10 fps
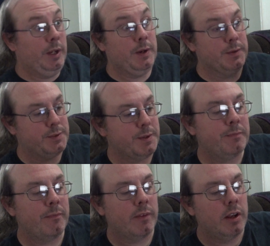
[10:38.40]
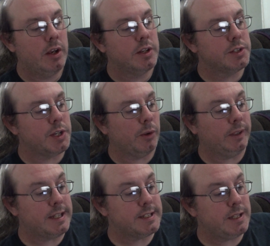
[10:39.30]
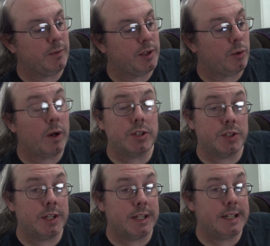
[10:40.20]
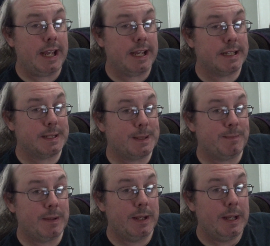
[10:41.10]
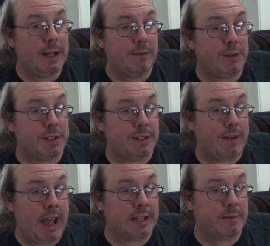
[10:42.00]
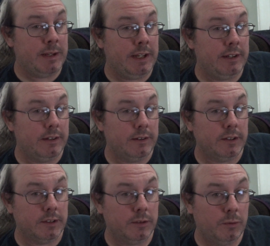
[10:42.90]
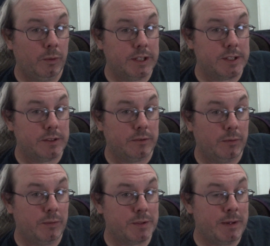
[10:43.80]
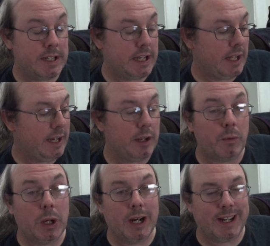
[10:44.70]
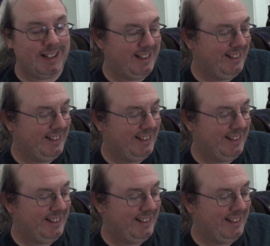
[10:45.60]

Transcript: knows. So let's see what the question of the day is. Does it ask me uh, what's what was my day like at work?